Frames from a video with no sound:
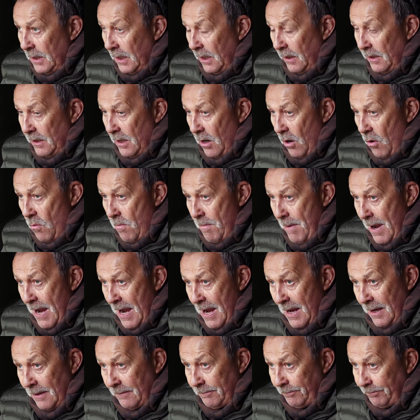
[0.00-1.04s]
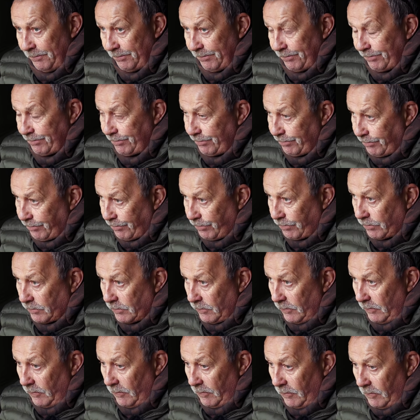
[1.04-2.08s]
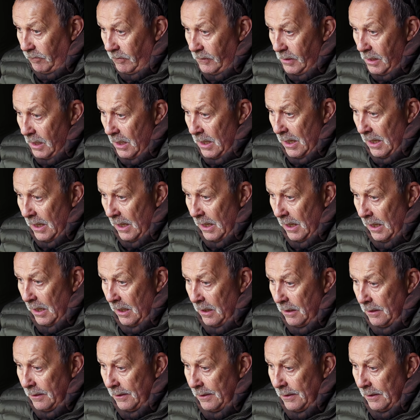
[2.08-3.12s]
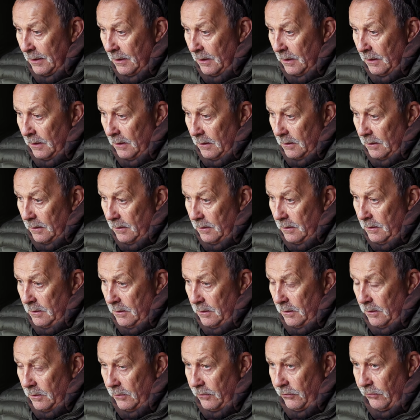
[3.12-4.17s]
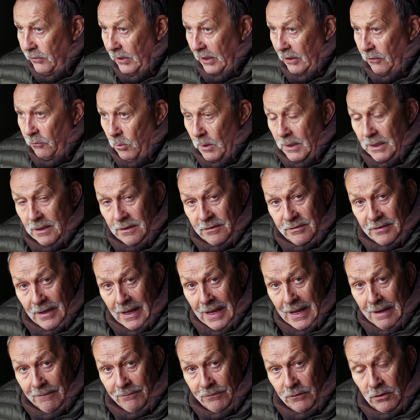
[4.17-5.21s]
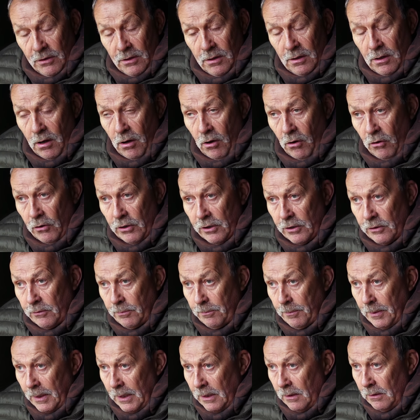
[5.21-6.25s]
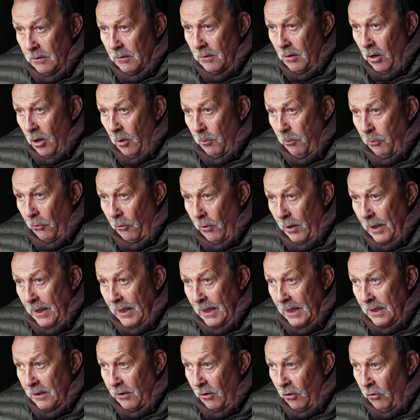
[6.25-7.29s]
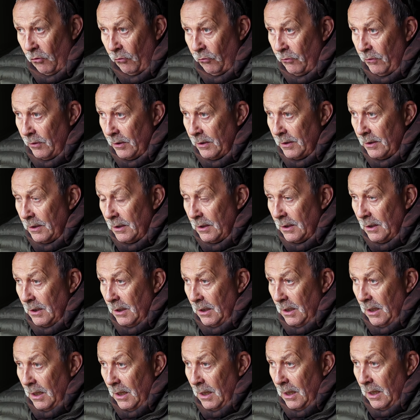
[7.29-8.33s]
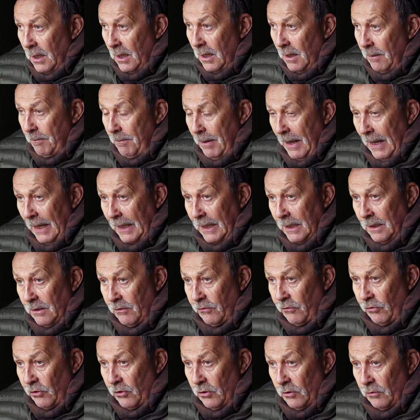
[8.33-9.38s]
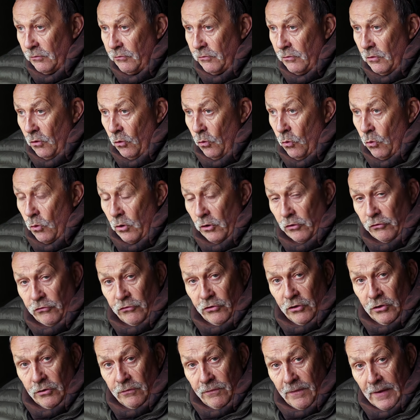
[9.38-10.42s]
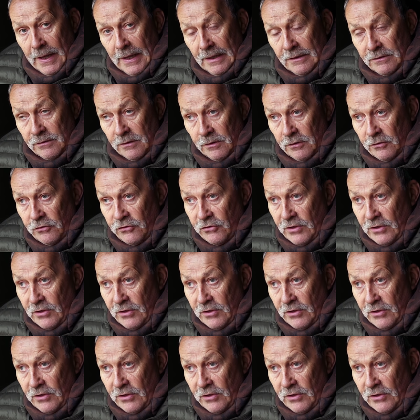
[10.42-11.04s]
you know, the old man, uh, six weeks after I'd been operated on uh, back into August two thousand